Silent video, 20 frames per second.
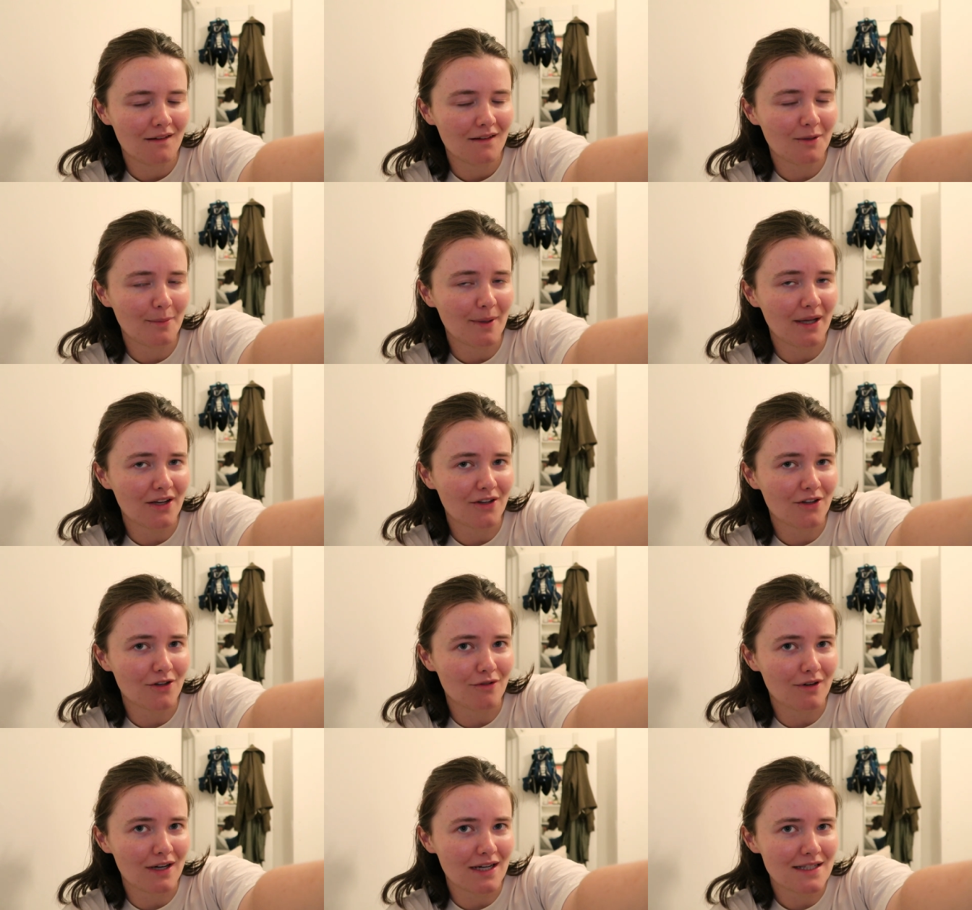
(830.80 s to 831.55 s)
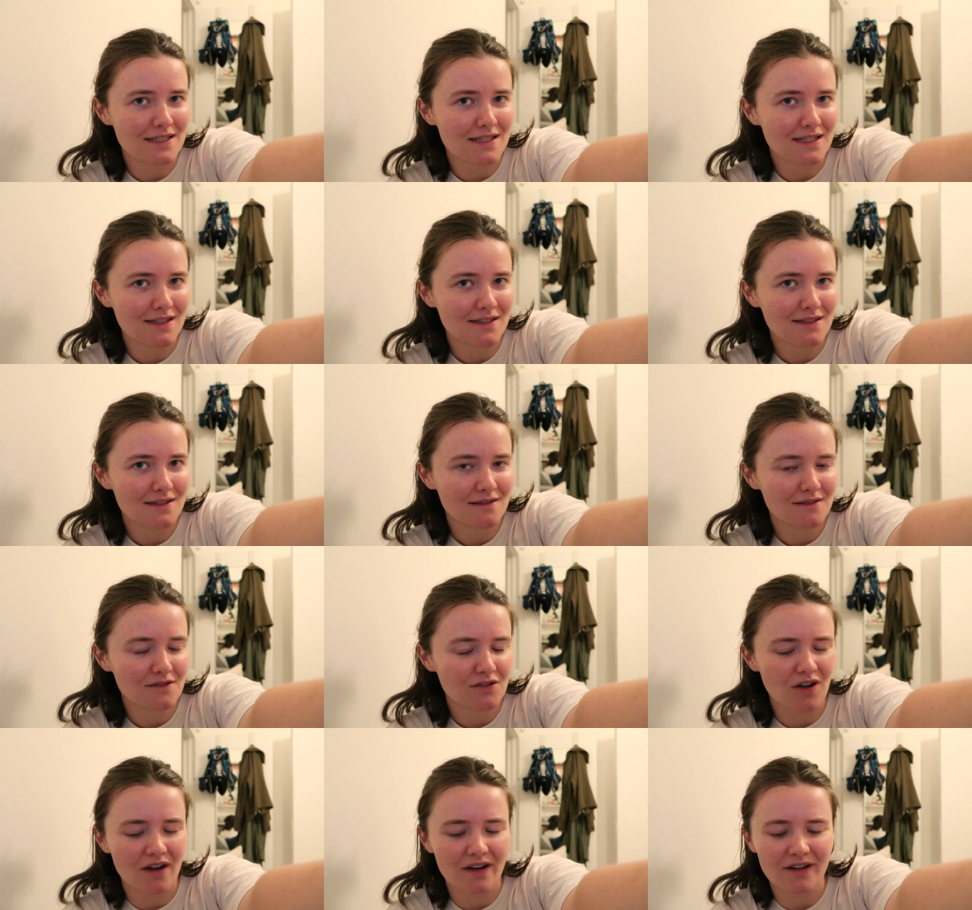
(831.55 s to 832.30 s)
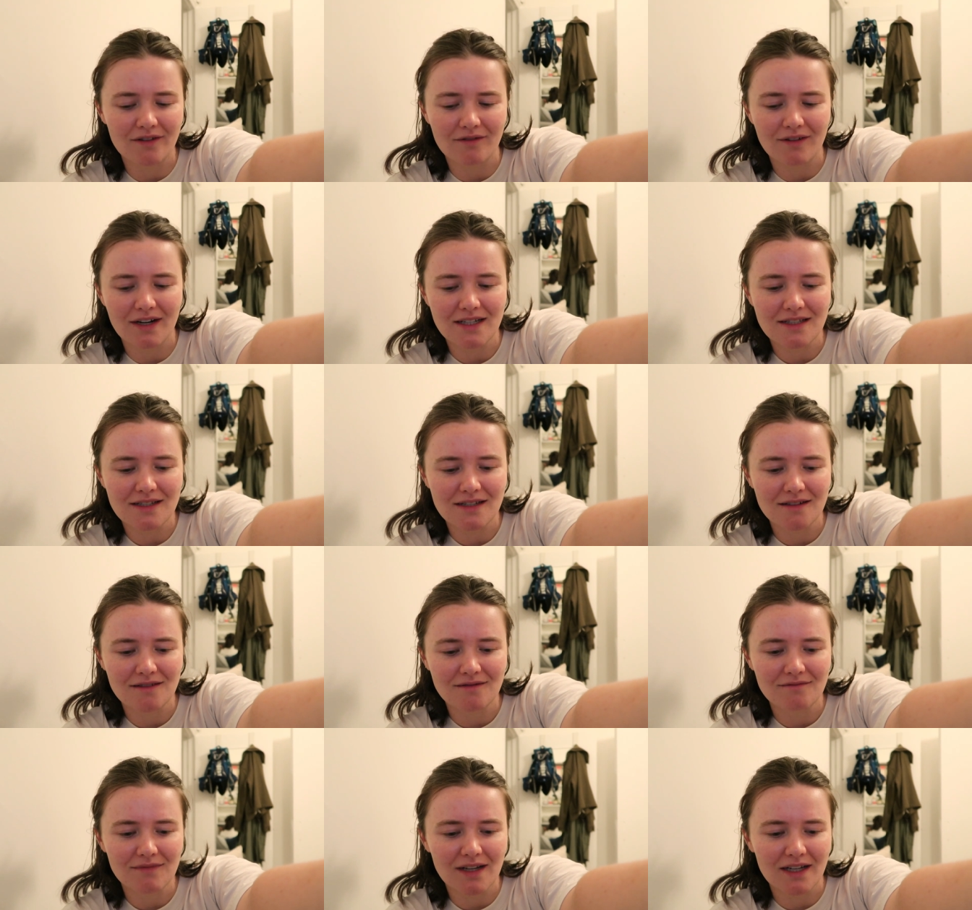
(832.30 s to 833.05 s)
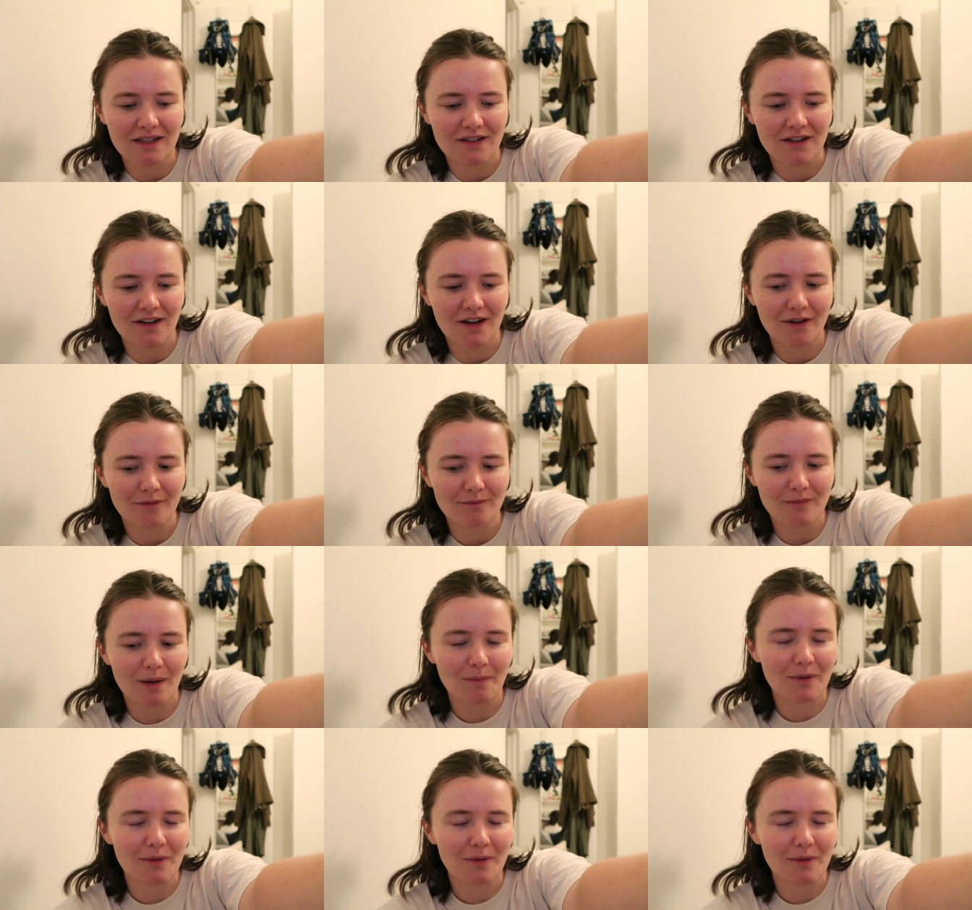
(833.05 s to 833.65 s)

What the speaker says: underrated. Not underrated, I don't know.